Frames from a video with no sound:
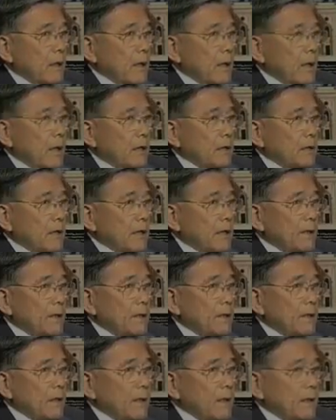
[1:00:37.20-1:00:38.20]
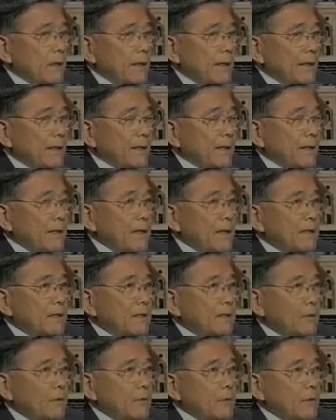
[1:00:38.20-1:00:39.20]
And I
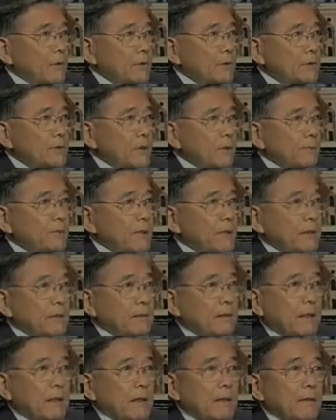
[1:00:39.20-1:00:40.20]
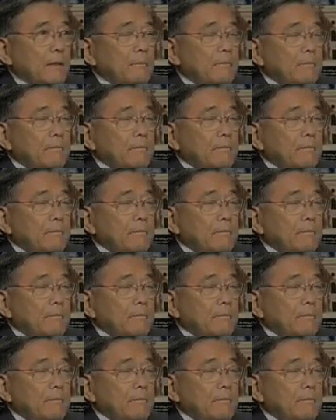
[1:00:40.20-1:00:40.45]
think there were something like